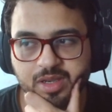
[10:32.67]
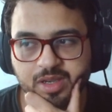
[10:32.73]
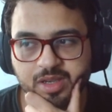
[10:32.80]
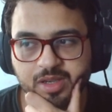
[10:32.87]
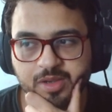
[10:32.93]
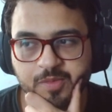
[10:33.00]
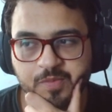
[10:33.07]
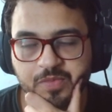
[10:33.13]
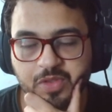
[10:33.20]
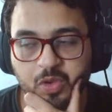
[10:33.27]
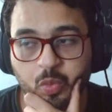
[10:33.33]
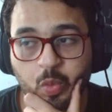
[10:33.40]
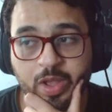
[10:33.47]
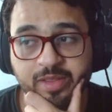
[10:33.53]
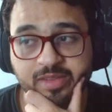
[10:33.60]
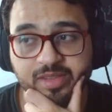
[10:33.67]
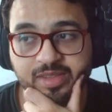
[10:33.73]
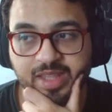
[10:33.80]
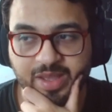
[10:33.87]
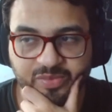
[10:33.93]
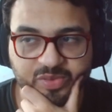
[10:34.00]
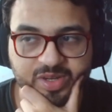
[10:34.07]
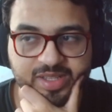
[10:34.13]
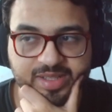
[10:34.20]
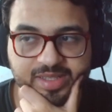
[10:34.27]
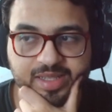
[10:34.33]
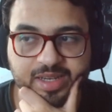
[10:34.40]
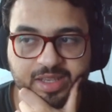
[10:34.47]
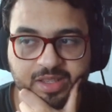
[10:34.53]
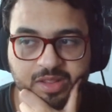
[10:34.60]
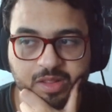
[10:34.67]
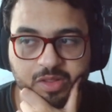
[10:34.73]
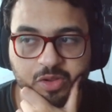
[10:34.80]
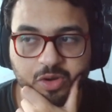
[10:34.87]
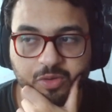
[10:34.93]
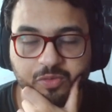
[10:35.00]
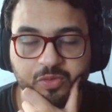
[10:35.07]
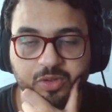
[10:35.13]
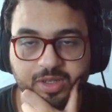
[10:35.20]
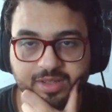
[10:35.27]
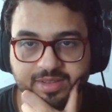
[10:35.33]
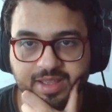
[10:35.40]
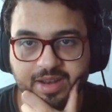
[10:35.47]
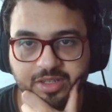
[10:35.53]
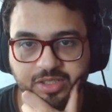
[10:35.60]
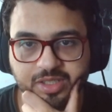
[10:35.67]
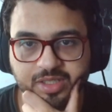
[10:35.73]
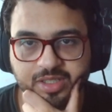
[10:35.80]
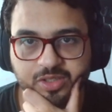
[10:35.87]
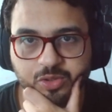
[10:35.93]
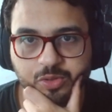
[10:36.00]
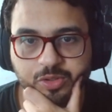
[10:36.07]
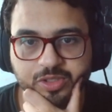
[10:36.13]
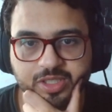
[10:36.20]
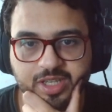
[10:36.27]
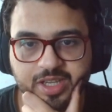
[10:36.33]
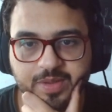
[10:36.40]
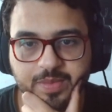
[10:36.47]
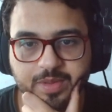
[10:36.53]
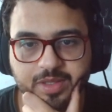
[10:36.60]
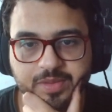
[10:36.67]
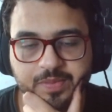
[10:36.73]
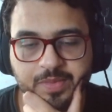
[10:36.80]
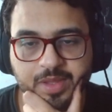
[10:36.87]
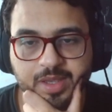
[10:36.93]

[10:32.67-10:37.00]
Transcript: Gwent definitely needs your full attention at all times.